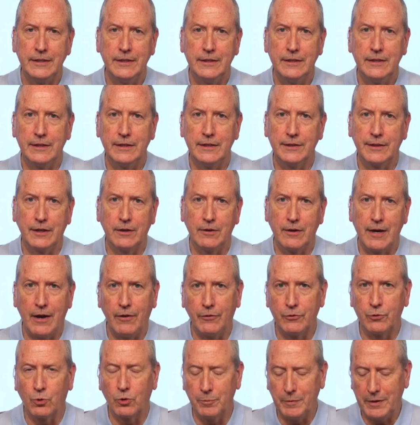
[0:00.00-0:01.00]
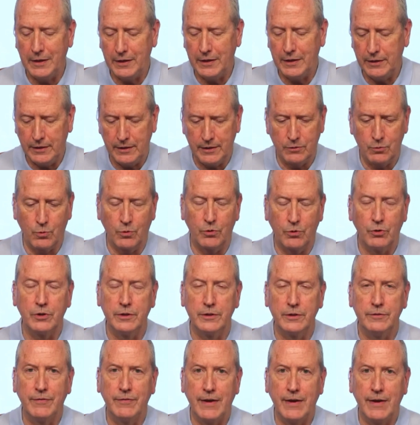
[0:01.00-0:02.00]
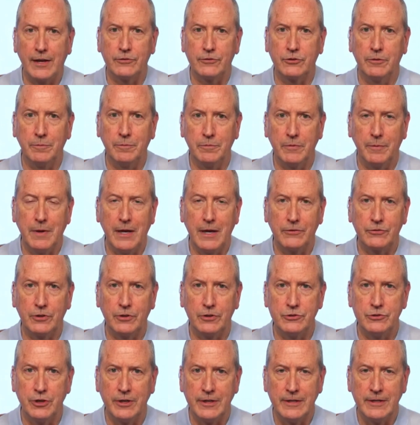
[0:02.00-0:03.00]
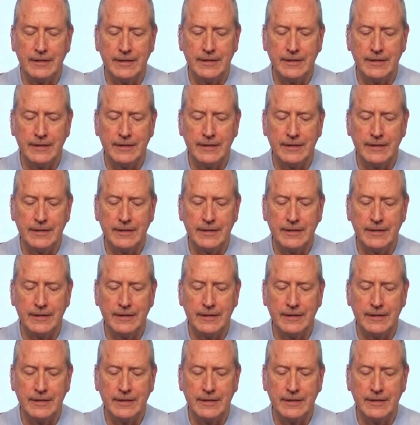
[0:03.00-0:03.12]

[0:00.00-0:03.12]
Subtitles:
outdoor media, in order to advance a message,